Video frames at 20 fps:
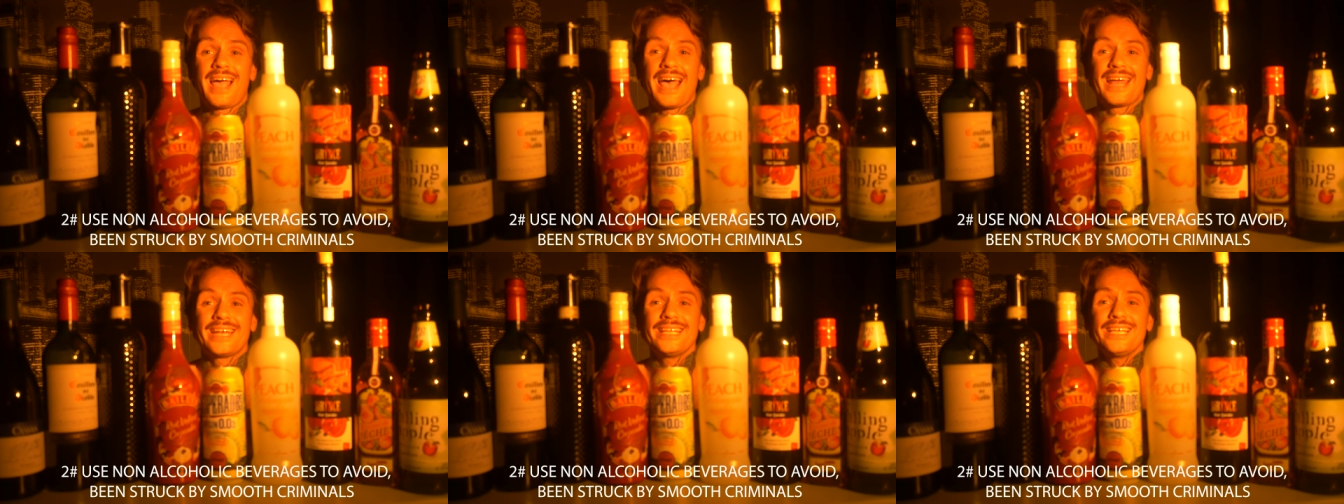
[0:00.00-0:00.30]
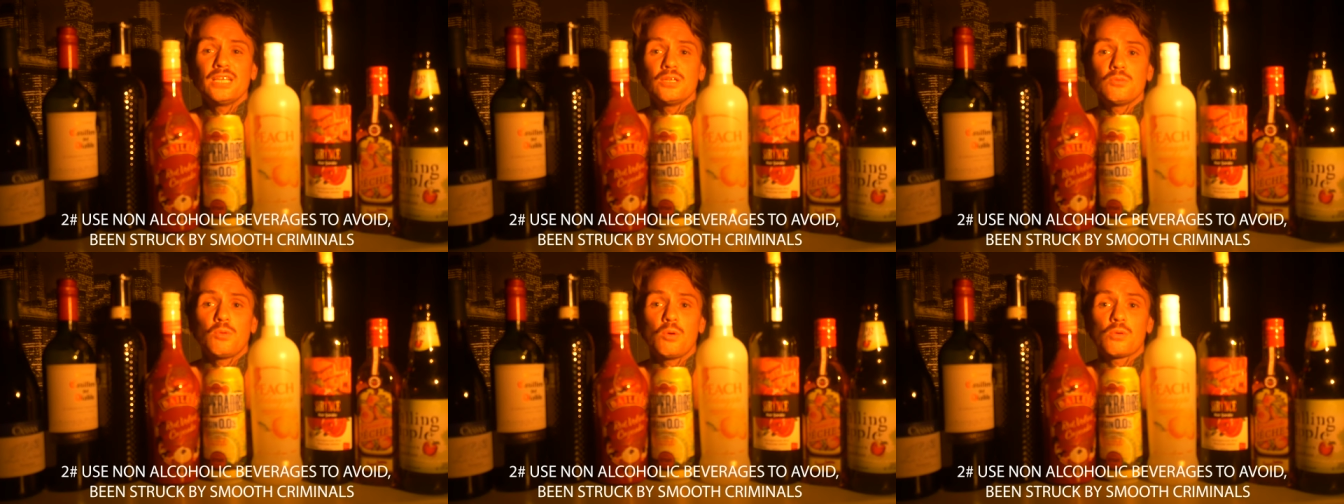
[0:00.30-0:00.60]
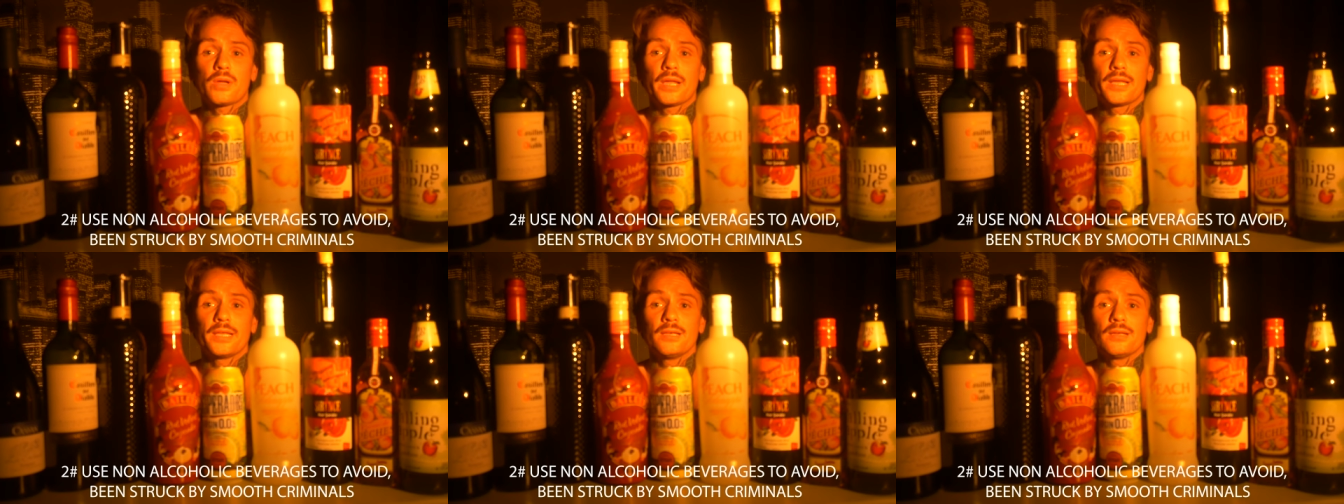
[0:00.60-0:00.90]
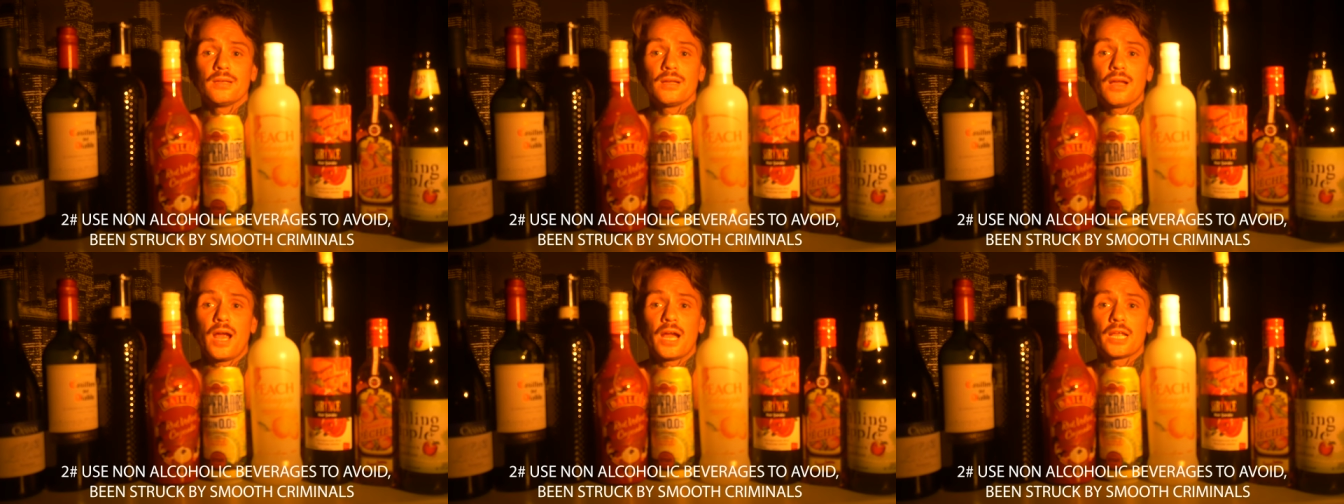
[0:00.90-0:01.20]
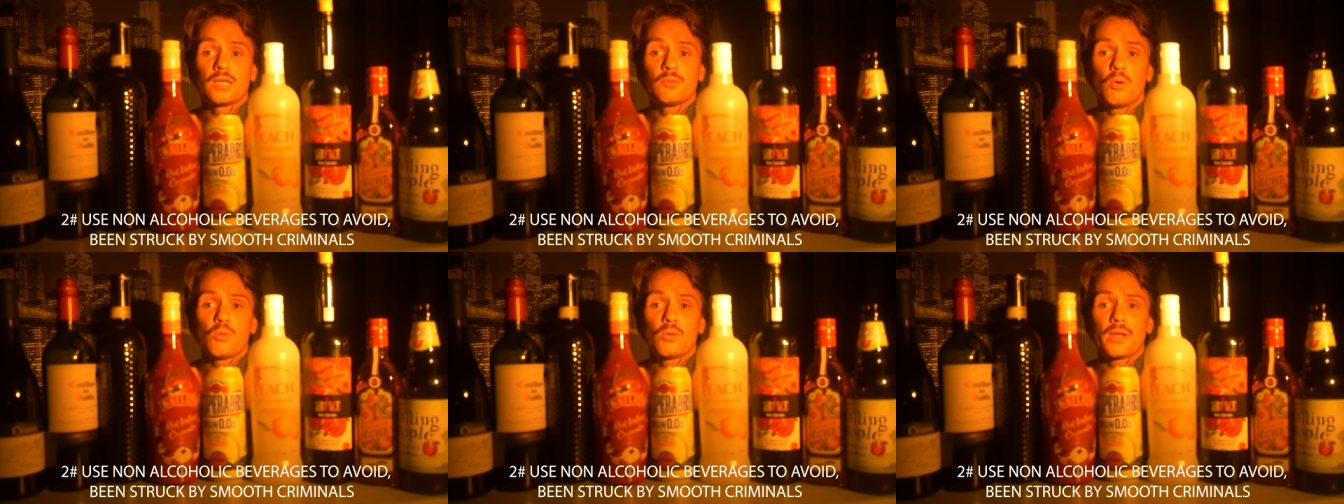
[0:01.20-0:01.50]
Annie, are you okay?
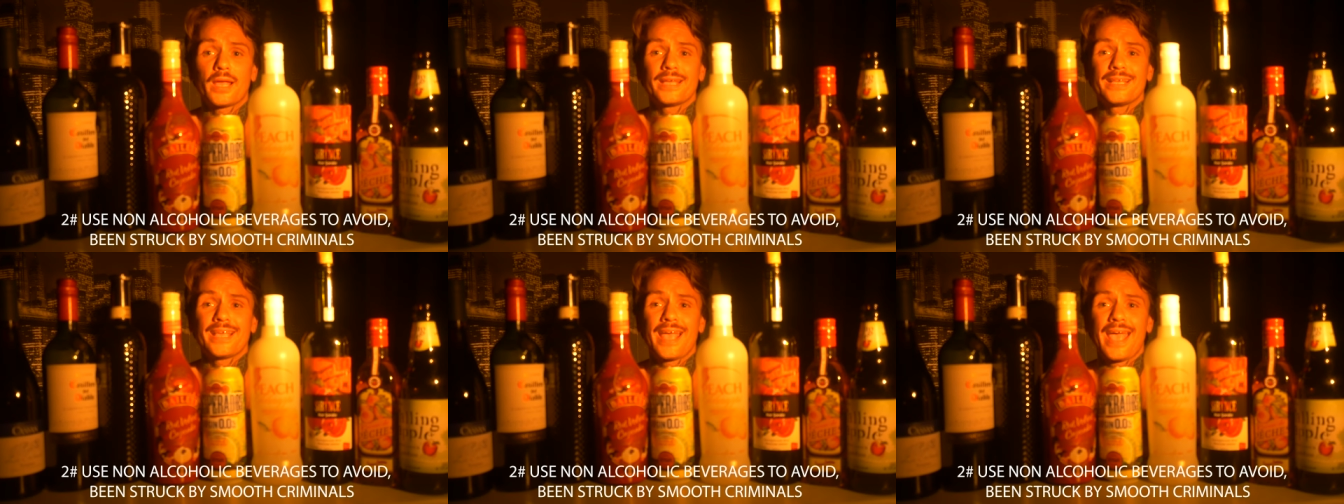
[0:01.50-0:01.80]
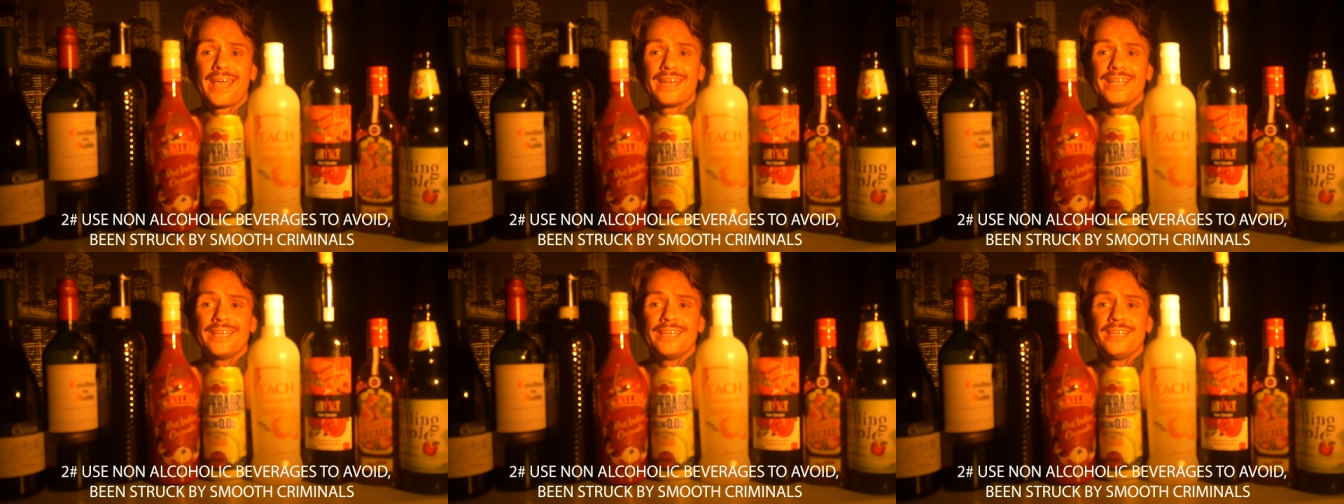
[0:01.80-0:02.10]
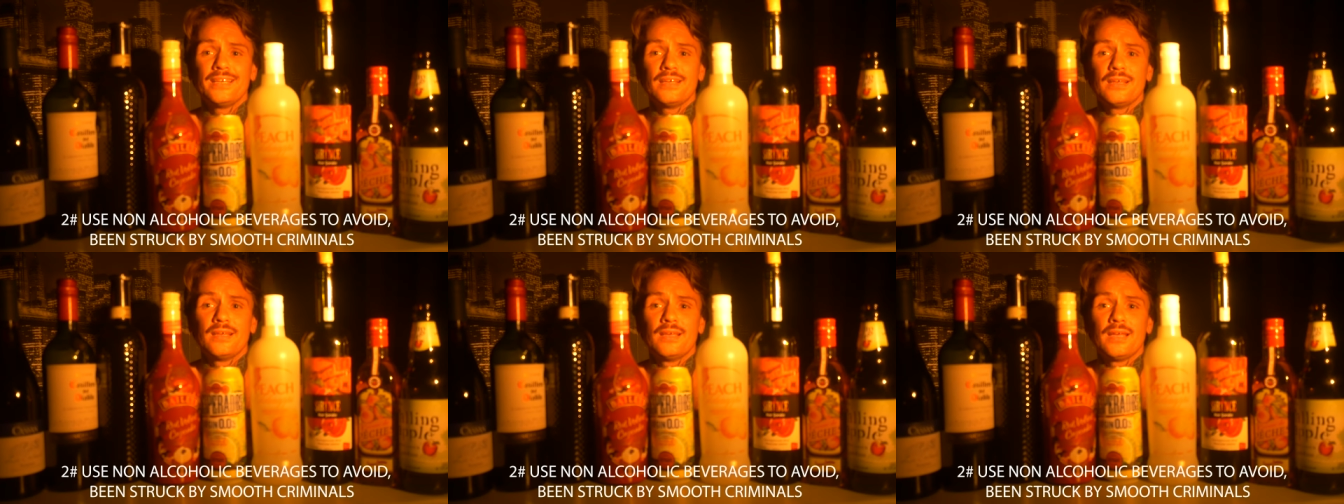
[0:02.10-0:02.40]
Are you okay, Yanny?